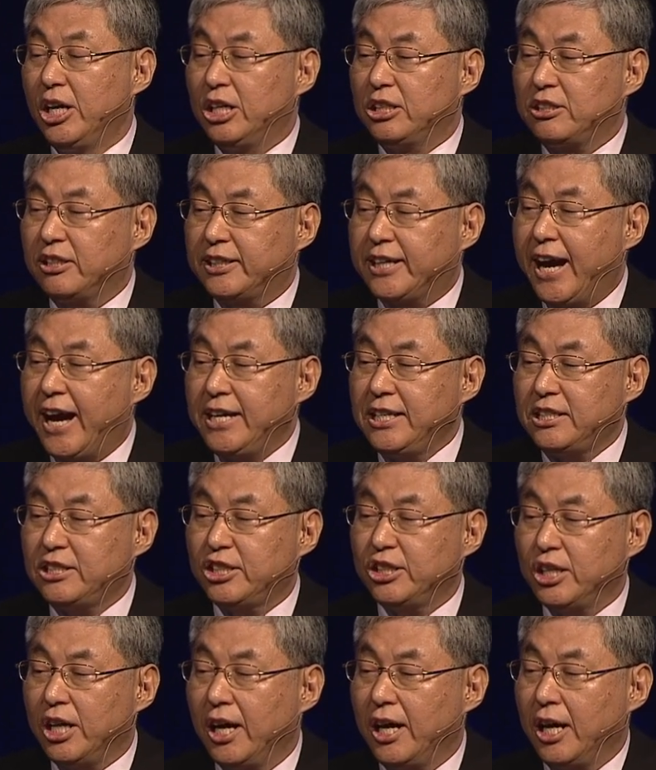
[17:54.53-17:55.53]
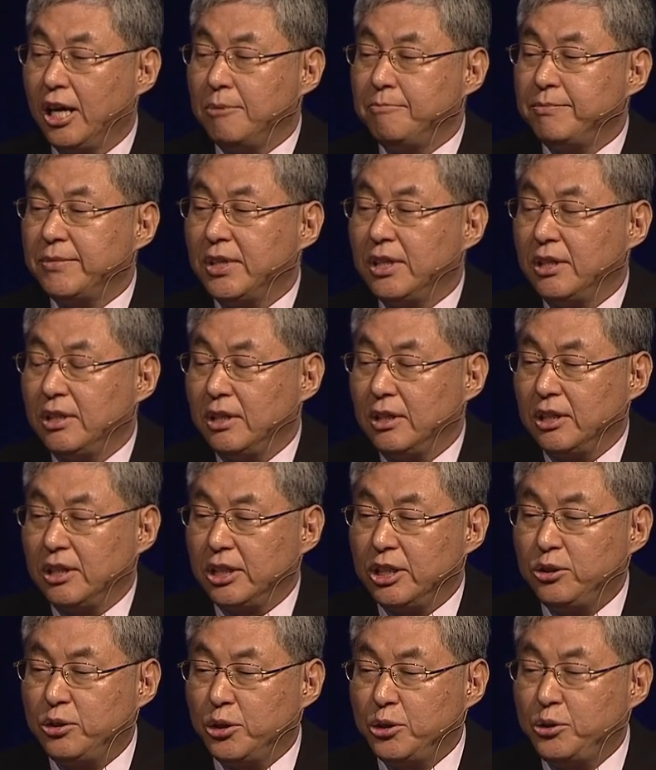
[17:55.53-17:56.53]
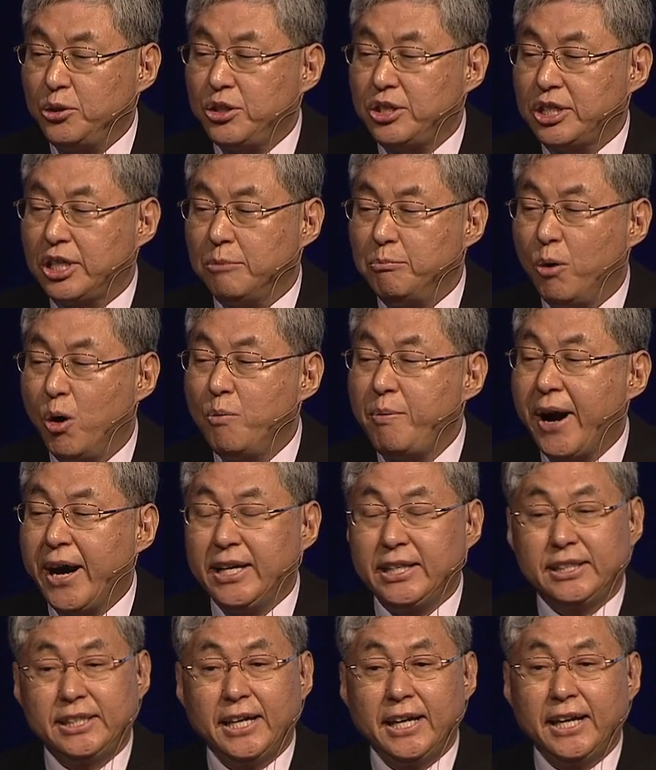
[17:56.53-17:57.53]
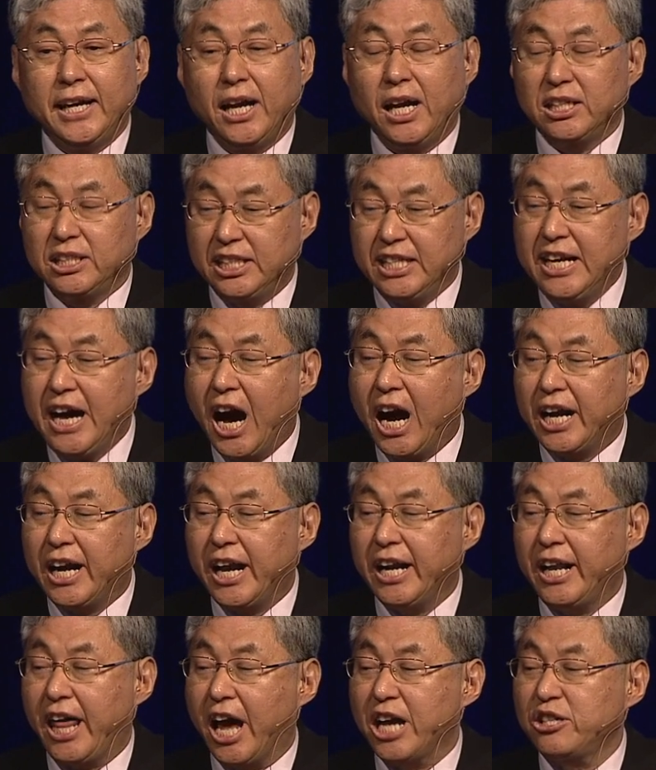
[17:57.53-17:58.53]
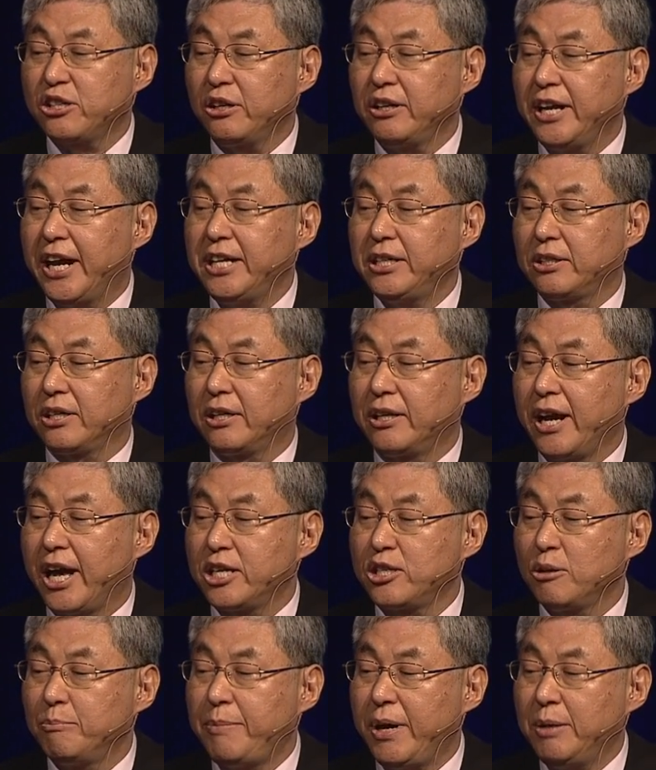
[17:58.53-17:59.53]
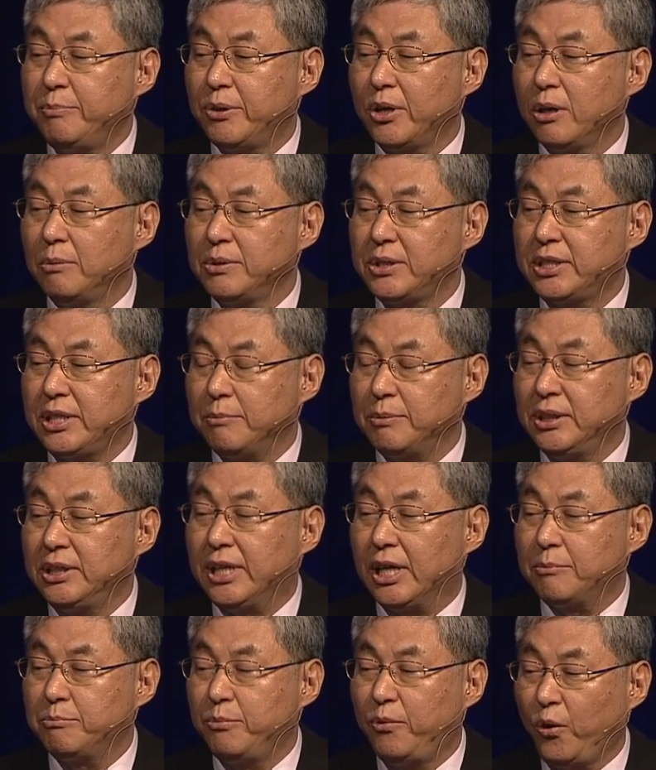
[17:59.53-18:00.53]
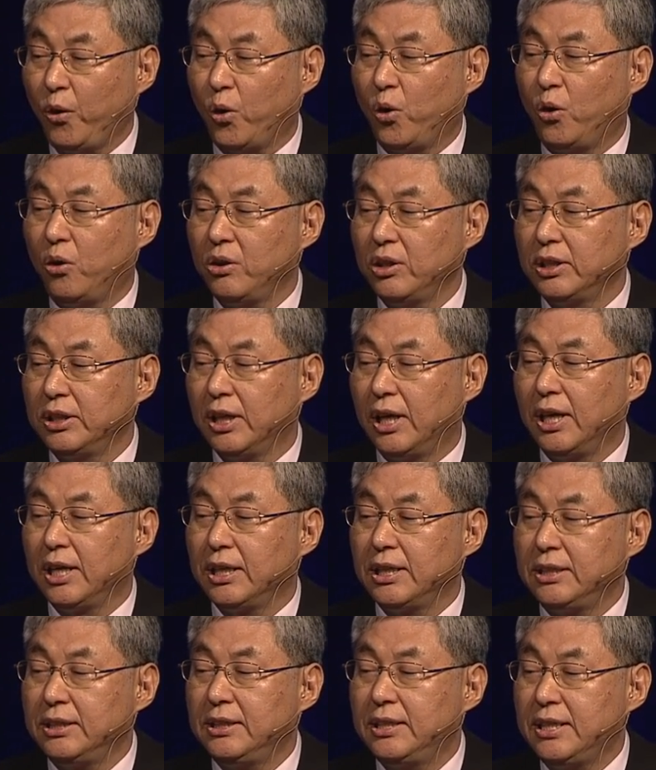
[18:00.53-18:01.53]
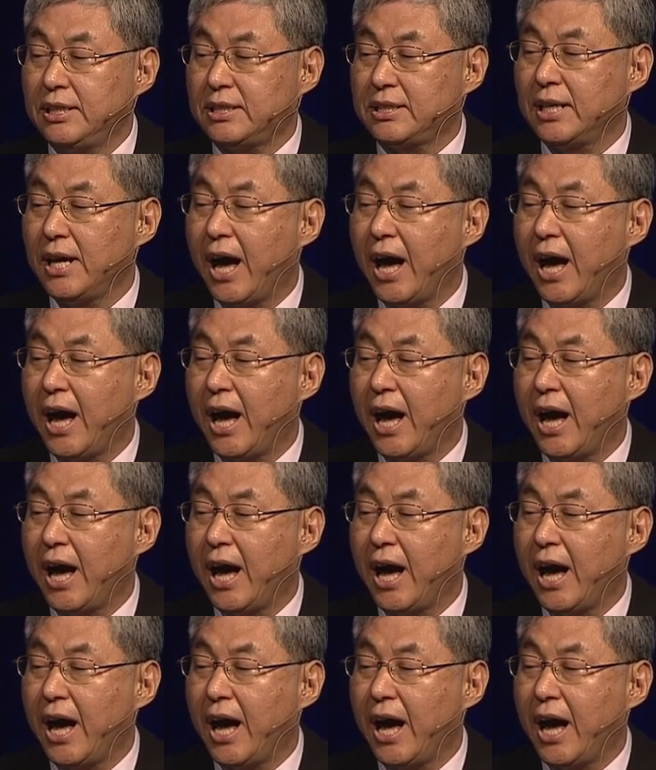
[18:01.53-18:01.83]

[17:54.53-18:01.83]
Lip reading: The KAIST introduced the mobile DRL accelerator as a paper of 7.4 in this